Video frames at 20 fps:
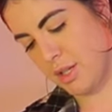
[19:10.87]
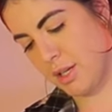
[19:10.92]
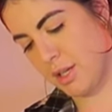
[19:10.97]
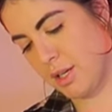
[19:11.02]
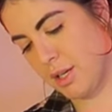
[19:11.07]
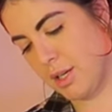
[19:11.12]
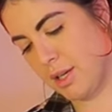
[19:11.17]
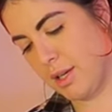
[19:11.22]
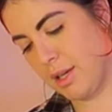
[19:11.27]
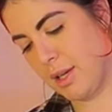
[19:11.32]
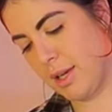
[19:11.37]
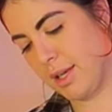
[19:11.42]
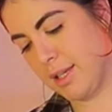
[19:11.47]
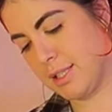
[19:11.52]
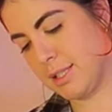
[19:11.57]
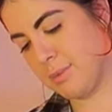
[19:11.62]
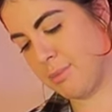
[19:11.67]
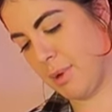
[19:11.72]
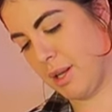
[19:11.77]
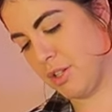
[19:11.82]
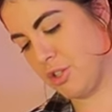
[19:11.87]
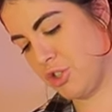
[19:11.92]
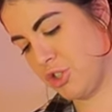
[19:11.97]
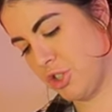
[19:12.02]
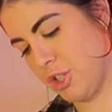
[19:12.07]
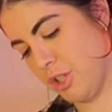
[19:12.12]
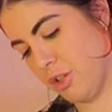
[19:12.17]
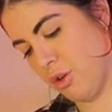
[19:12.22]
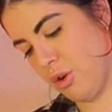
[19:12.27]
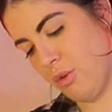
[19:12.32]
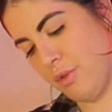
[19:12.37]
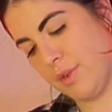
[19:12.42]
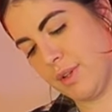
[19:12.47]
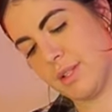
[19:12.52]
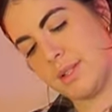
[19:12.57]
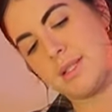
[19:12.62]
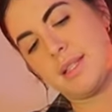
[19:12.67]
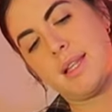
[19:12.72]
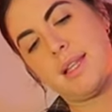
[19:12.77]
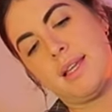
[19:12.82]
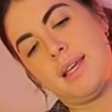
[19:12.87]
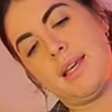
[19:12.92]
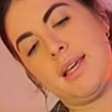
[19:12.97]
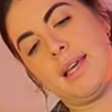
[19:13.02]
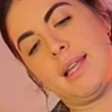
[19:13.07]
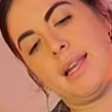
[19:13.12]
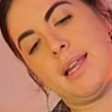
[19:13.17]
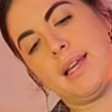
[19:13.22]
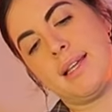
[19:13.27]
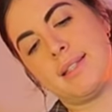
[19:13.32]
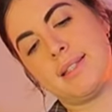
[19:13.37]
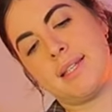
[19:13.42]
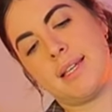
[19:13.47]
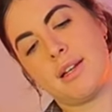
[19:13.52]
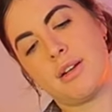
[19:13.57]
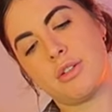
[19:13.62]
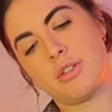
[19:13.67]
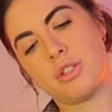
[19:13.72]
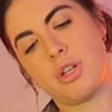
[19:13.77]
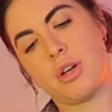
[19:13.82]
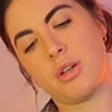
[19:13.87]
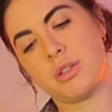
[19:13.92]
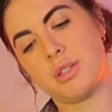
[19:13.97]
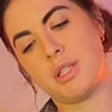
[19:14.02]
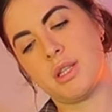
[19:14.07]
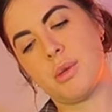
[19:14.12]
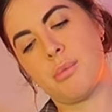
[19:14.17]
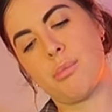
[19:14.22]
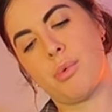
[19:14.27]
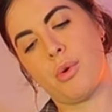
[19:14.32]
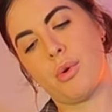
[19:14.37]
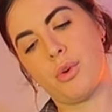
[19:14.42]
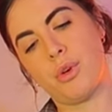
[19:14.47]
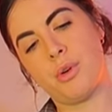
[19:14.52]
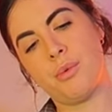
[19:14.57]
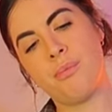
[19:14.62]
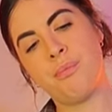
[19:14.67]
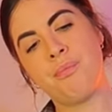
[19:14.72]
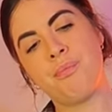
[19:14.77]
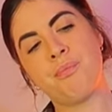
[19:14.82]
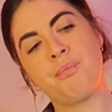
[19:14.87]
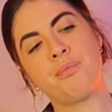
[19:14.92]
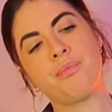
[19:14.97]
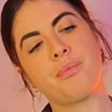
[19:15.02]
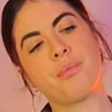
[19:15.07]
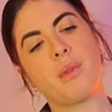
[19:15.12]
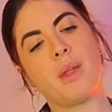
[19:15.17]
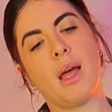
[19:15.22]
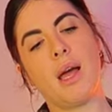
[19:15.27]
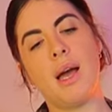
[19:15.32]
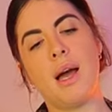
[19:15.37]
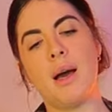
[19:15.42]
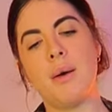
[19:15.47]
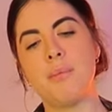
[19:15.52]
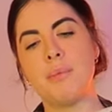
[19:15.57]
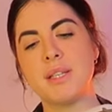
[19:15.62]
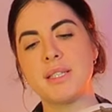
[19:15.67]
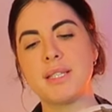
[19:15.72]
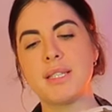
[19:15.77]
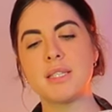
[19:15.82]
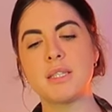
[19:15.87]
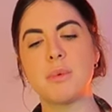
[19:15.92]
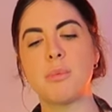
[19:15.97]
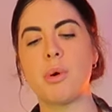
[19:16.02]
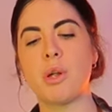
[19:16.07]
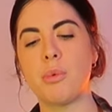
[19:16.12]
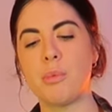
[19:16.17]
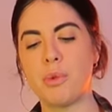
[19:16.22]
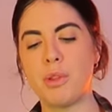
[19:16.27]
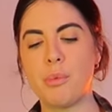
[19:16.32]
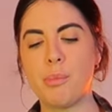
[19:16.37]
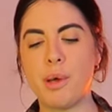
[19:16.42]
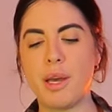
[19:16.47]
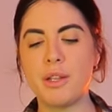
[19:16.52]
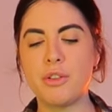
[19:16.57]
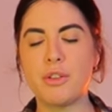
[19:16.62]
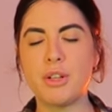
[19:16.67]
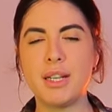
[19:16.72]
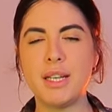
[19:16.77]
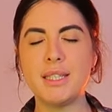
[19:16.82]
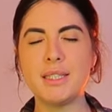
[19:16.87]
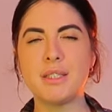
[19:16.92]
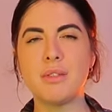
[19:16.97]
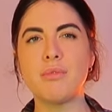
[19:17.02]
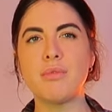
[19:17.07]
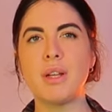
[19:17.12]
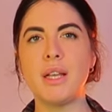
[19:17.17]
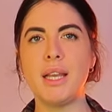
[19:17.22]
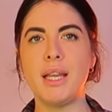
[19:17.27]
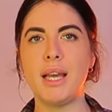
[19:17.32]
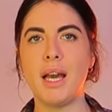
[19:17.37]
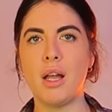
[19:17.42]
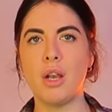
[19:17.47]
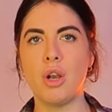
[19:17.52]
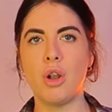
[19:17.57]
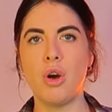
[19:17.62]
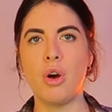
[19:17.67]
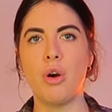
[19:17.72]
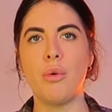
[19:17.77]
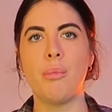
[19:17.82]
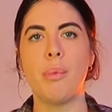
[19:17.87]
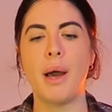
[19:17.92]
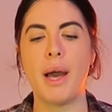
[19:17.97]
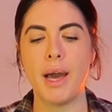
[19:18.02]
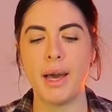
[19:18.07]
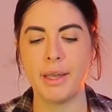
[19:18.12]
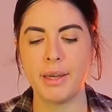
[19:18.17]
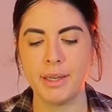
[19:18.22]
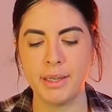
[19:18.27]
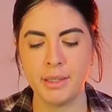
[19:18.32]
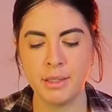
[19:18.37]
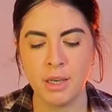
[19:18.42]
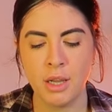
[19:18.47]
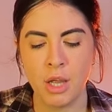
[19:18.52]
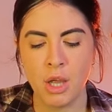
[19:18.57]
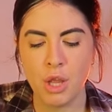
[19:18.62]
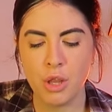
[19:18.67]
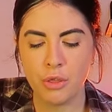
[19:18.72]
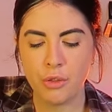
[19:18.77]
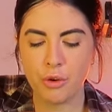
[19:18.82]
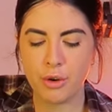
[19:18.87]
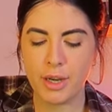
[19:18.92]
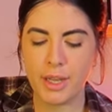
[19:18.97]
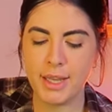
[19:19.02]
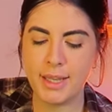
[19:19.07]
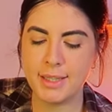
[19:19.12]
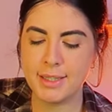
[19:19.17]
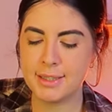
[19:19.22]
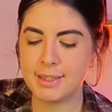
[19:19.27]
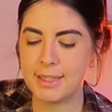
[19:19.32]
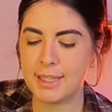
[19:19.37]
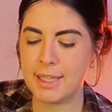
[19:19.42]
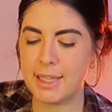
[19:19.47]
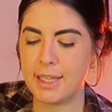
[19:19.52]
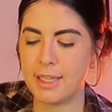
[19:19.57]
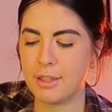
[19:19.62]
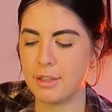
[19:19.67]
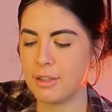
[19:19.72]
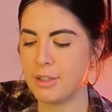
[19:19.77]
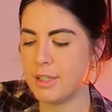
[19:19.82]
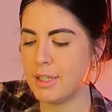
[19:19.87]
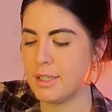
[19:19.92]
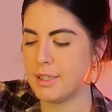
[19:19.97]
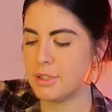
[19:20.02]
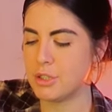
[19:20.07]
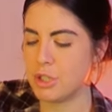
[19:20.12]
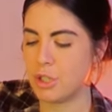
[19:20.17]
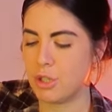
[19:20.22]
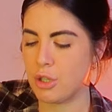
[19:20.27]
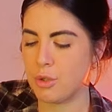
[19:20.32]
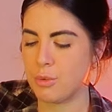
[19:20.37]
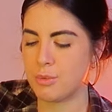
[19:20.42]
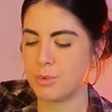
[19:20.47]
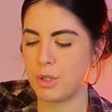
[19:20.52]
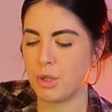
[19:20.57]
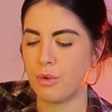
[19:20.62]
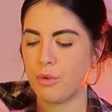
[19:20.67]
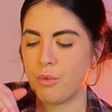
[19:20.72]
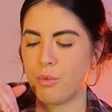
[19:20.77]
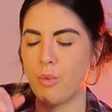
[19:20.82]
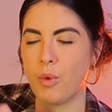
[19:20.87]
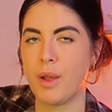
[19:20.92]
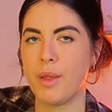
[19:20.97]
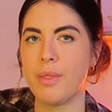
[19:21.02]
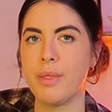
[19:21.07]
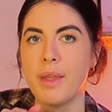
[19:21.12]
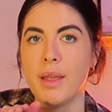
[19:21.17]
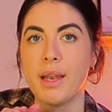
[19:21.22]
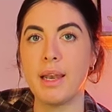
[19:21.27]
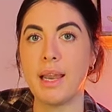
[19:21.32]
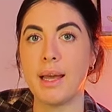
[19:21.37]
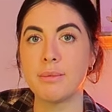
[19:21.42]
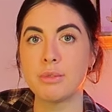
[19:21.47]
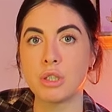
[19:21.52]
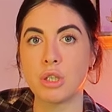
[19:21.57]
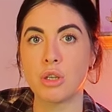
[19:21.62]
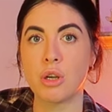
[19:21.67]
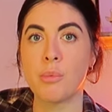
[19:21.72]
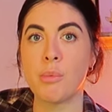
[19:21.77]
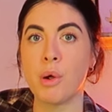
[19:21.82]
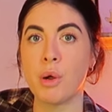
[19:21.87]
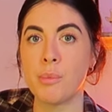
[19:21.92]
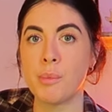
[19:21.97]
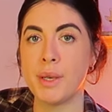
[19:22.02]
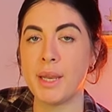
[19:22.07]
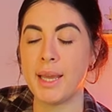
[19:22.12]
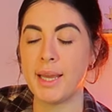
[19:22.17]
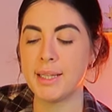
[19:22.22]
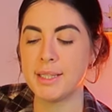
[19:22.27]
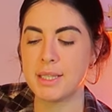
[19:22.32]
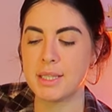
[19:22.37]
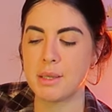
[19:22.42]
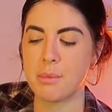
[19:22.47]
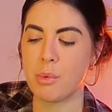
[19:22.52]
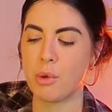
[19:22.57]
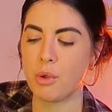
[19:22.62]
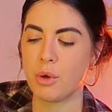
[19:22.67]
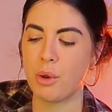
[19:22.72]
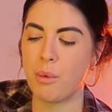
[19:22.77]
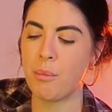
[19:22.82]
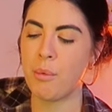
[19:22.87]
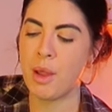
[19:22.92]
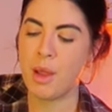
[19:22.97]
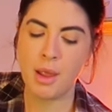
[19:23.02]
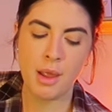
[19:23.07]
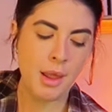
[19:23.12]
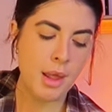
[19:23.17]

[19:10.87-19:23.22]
the expansion obviously it is here tucked at the bottom um, this is the bottom of the bag there isn't really a lot of padding there is here in terms of when the laptop compartment hits the bottom